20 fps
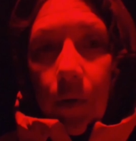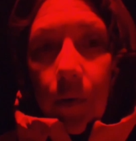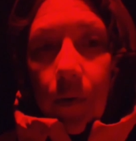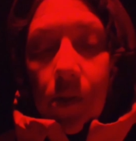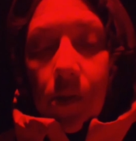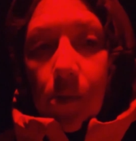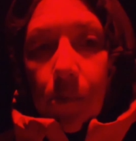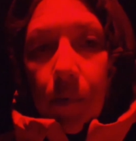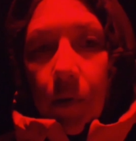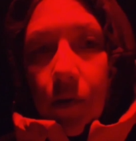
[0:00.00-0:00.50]
were
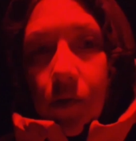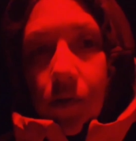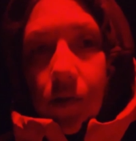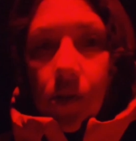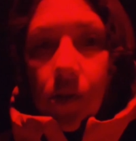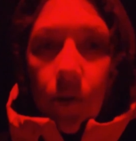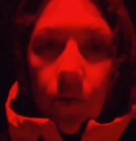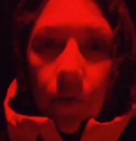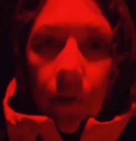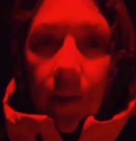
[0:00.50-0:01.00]
supposed
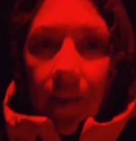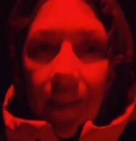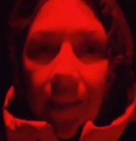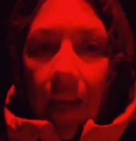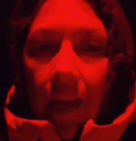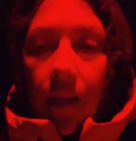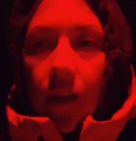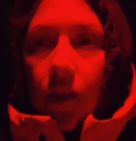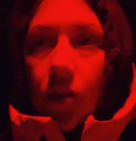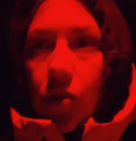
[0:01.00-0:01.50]
to or
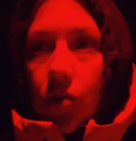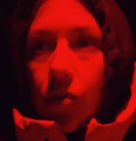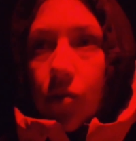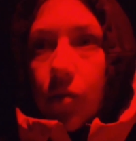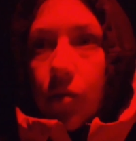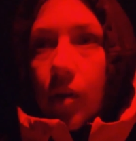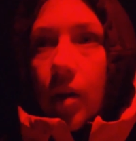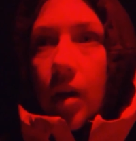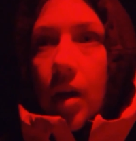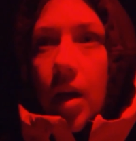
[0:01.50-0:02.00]
intended
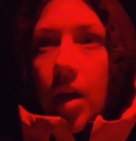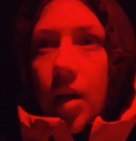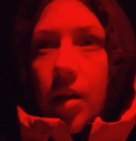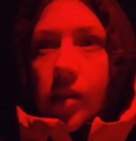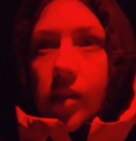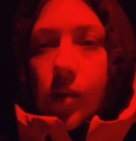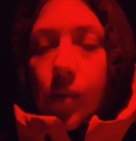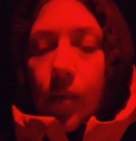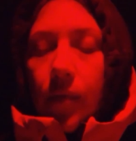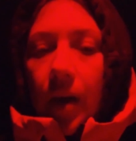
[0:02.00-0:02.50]
to.
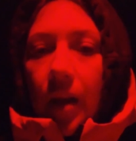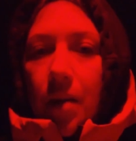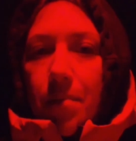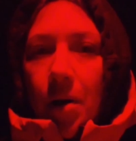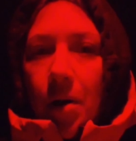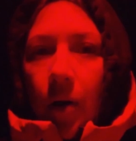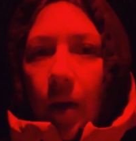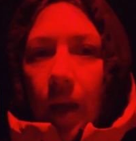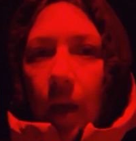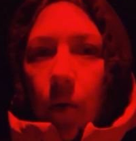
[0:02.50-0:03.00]
So we've got
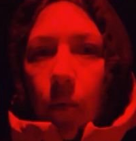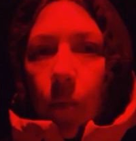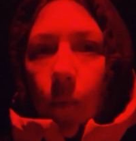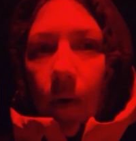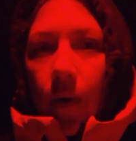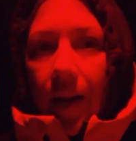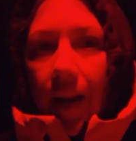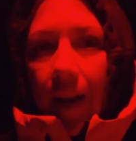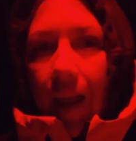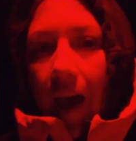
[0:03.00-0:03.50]
about a
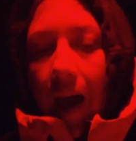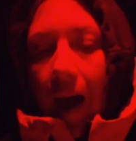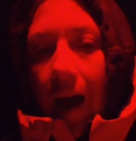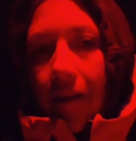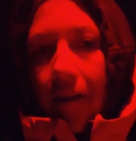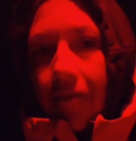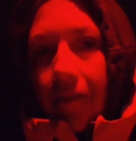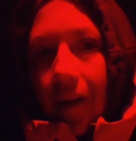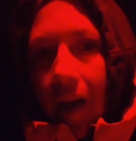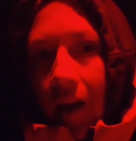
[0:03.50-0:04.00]

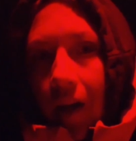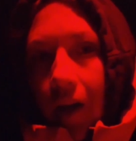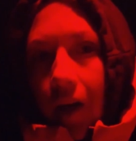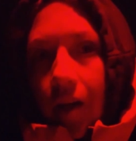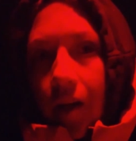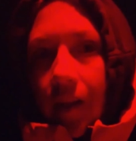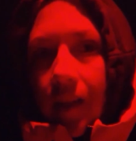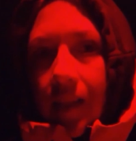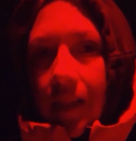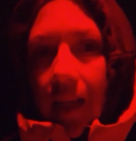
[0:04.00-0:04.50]
1.5 knot
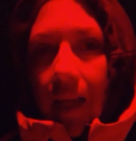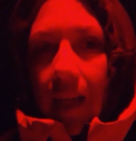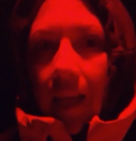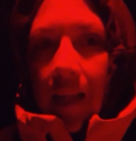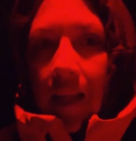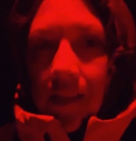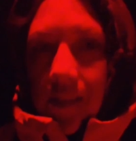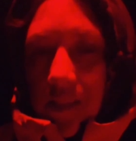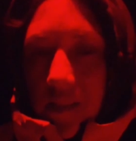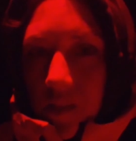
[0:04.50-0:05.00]
current
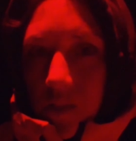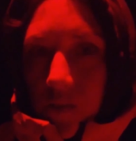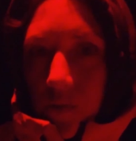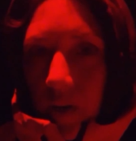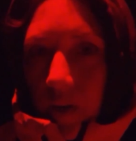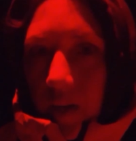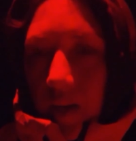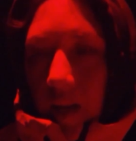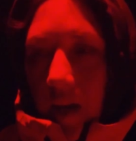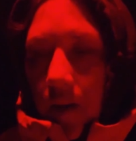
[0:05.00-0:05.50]
against us
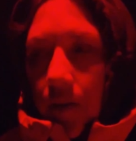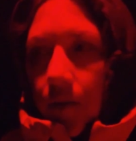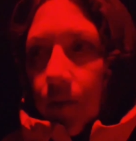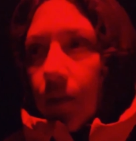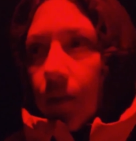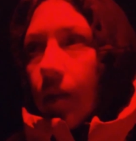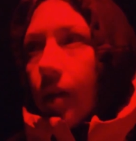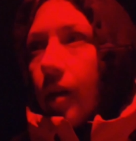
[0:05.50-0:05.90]
right now.